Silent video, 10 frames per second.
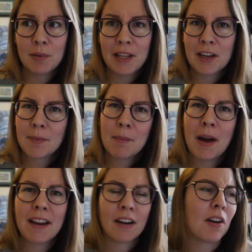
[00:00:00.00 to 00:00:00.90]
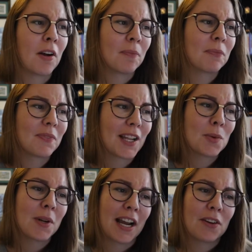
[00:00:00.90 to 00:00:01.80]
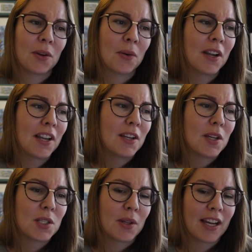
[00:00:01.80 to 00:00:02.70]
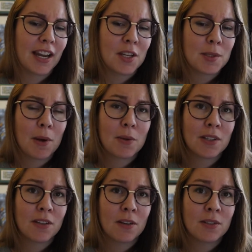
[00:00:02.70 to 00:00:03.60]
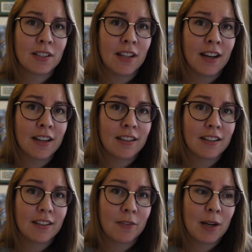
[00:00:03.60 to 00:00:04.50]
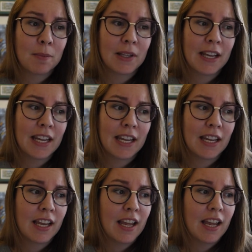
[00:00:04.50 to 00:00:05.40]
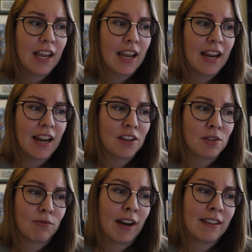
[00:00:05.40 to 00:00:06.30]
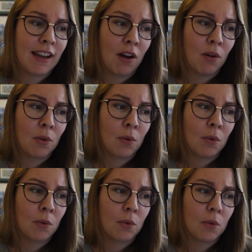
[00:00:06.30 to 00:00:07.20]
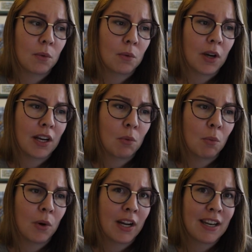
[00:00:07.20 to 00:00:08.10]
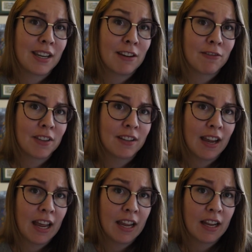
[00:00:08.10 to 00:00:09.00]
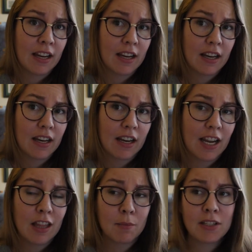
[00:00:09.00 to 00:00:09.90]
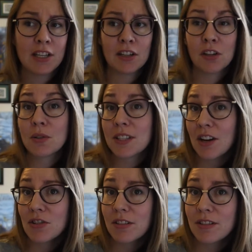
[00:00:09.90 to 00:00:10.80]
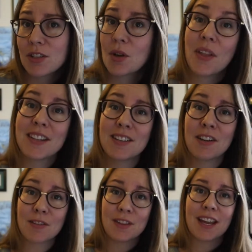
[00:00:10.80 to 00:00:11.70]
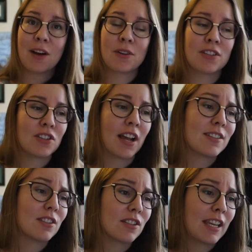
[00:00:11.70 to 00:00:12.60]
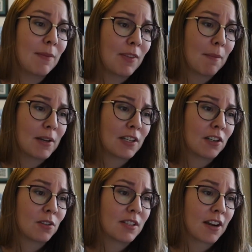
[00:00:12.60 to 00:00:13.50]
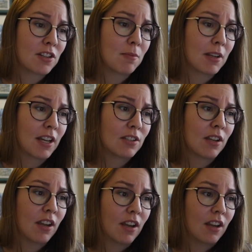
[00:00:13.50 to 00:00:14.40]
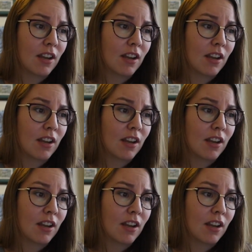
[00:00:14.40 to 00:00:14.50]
of like a planner in my mind. I don't know. That's what I do. So like I use Post-it notes a lot when I'm planning, and I just write down kind of what I need for the day in the material section. So that's another thing I would suggest. Keep that material section, because